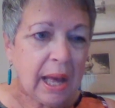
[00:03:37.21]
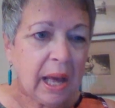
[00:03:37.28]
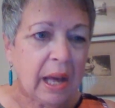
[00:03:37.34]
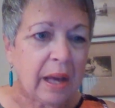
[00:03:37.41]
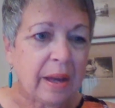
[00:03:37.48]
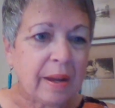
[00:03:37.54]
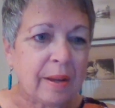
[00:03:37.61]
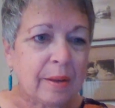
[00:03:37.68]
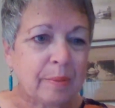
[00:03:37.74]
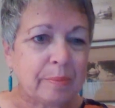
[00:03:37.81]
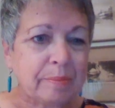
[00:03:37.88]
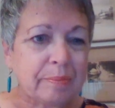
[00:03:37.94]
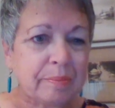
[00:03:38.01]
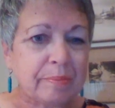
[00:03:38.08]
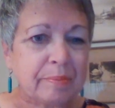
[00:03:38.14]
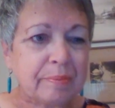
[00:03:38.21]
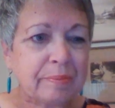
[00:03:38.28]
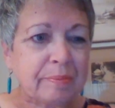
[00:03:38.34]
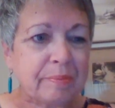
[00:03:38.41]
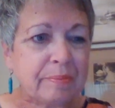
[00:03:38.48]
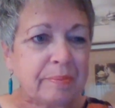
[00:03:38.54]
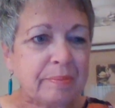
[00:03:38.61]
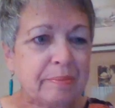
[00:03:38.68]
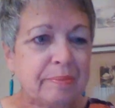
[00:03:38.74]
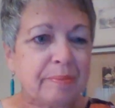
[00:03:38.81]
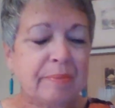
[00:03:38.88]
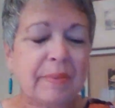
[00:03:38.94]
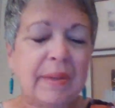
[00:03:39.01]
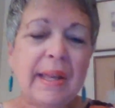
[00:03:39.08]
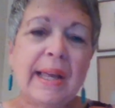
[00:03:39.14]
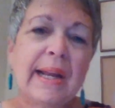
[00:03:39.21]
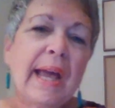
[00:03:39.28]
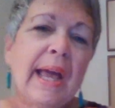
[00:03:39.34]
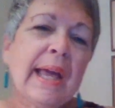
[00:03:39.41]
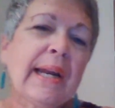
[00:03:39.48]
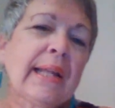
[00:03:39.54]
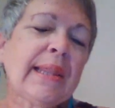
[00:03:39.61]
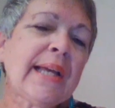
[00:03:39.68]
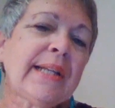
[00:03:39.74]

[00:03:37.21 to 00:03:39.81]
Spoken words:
And I'd